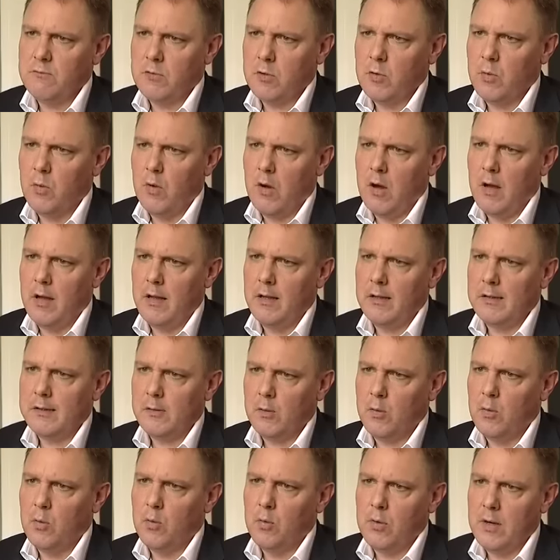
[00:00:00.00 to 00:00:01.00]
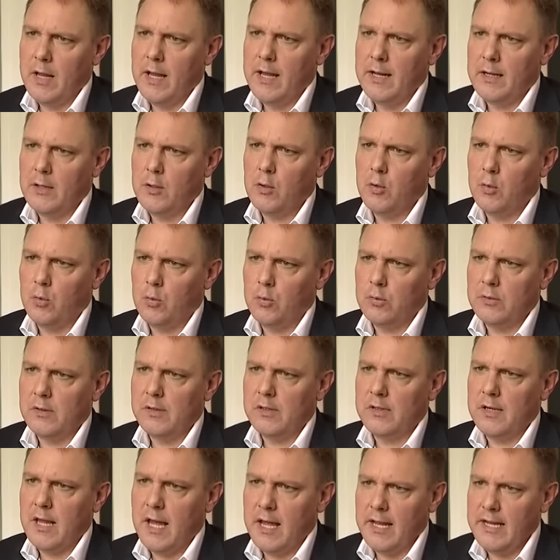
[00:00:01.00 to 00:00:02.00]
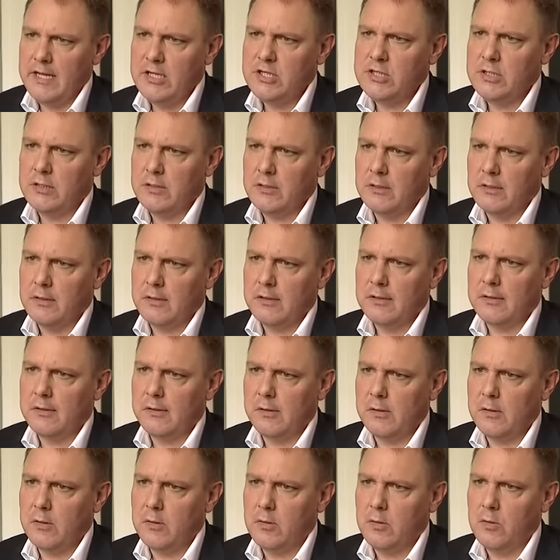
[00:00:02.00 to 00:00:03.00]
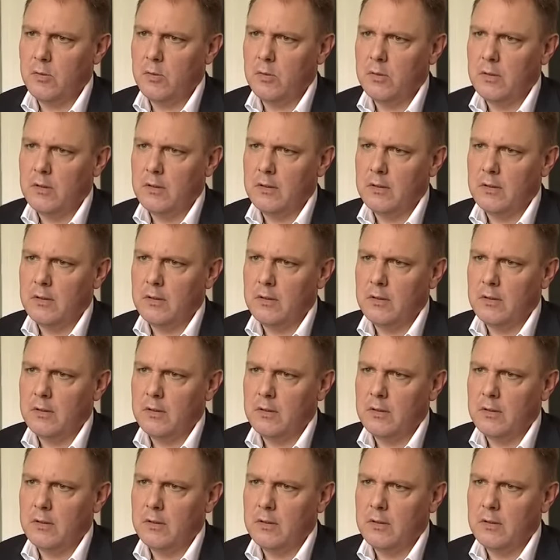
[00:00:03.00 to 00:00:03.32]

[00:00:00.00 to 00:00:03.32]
requires all landlords and agents to